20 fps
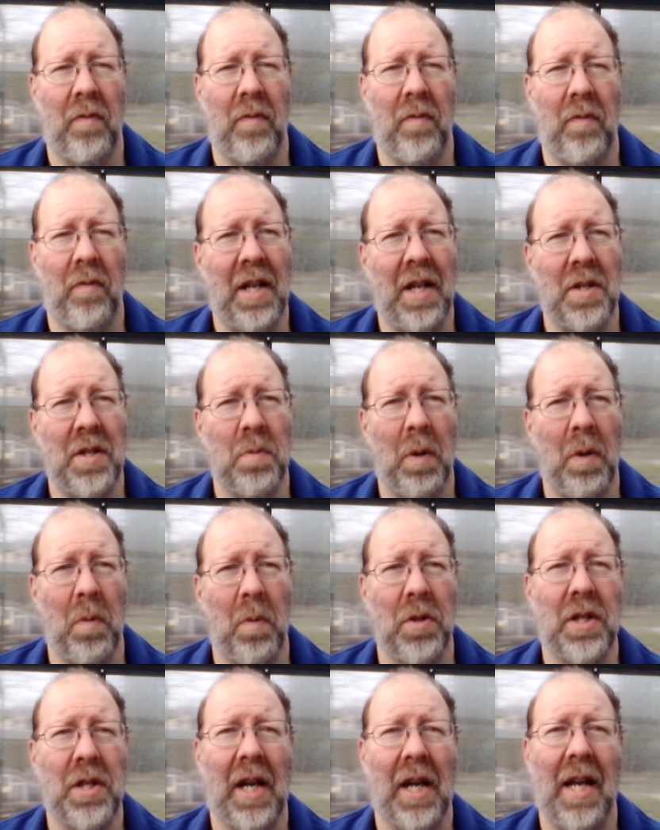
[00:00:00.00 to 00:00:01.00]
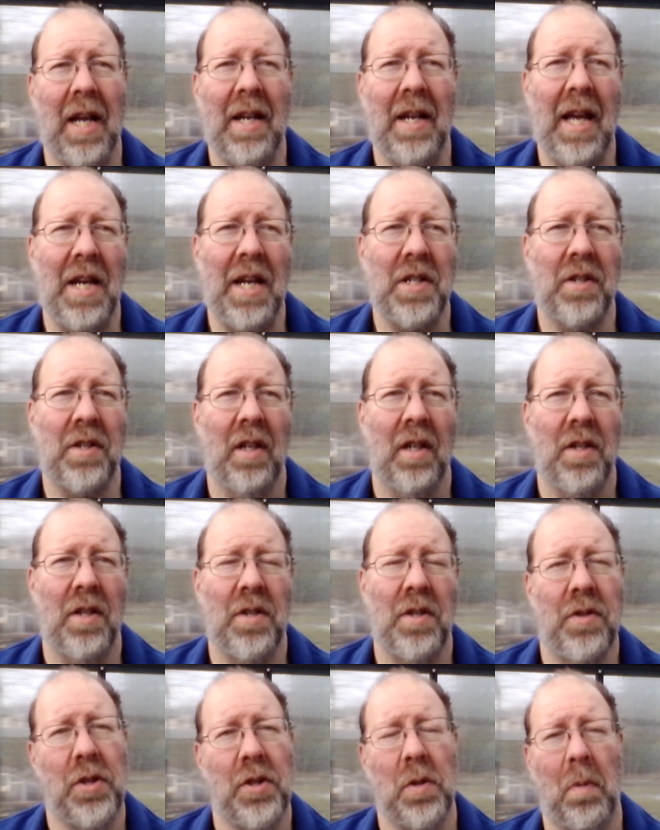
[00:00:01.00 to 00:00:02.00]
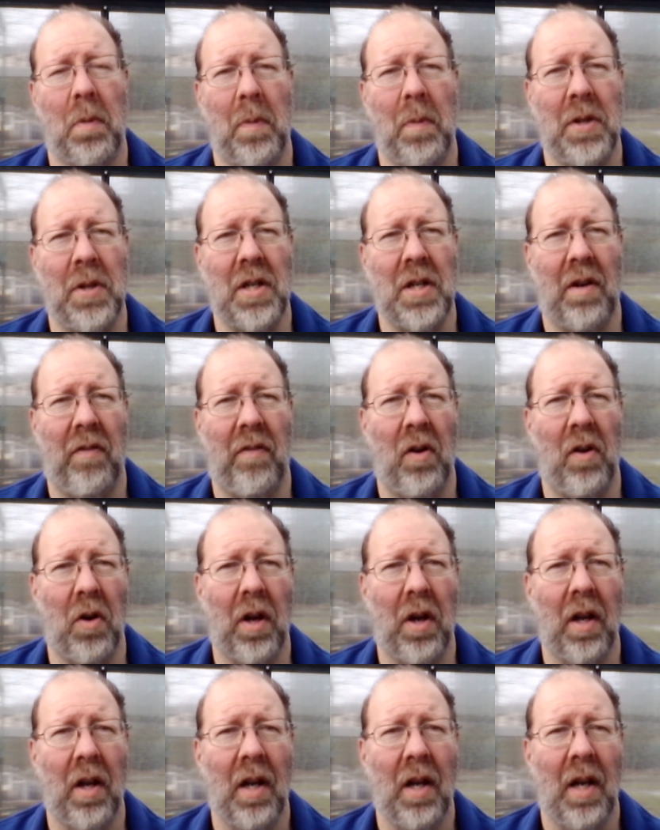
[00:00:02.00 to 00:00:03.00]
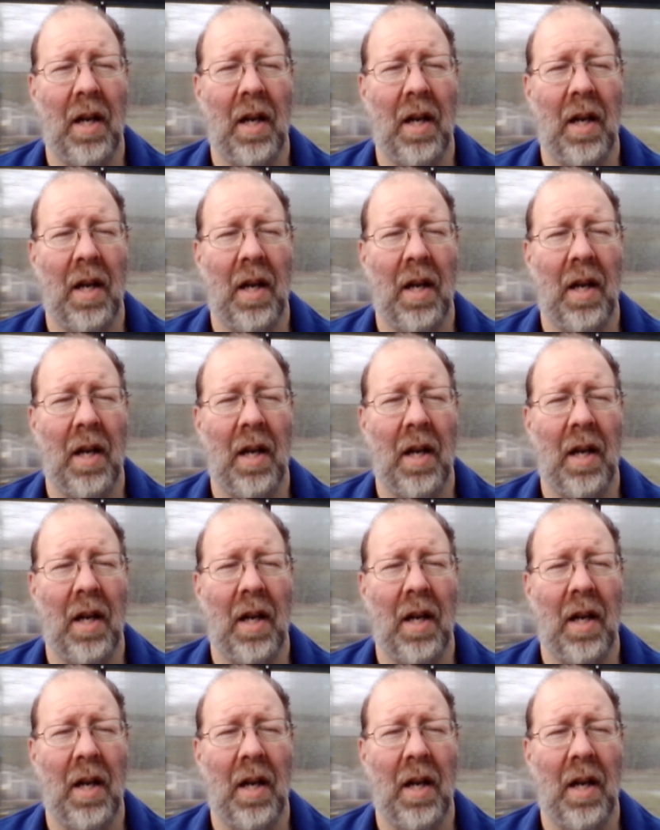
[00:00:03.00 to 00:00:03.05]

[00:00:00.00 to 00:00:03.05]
chickens we want to get next to supplement our flock.